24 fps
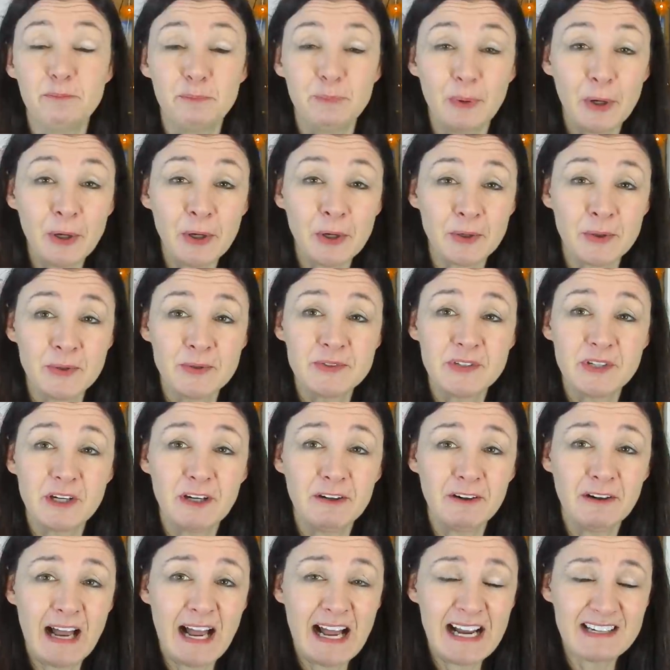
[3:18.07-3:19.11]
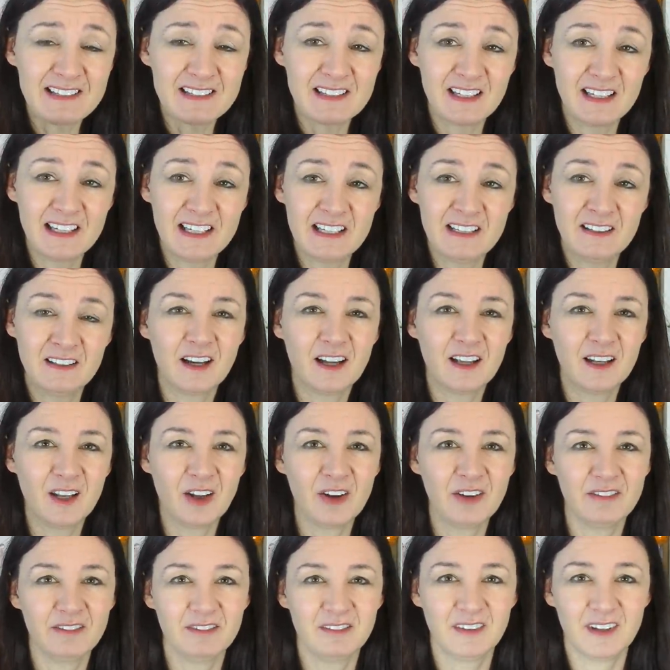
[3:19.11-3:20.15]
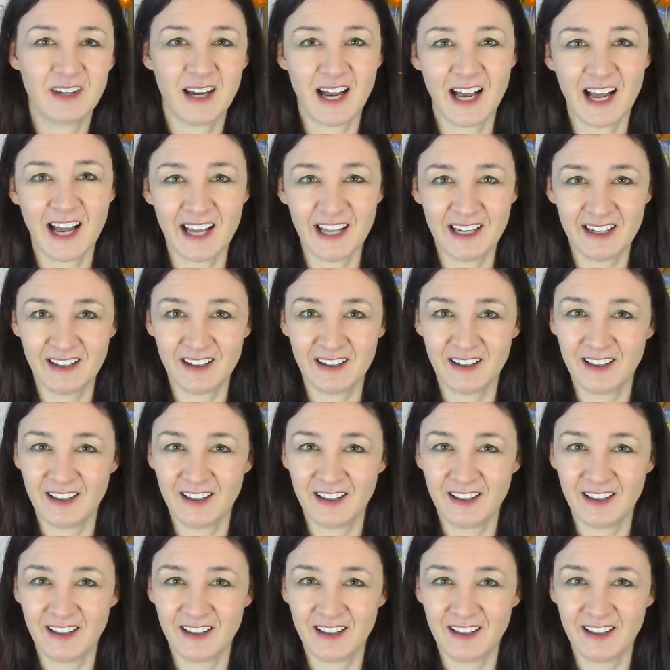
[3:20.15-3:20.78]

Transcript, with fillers: balls are actually a lot harder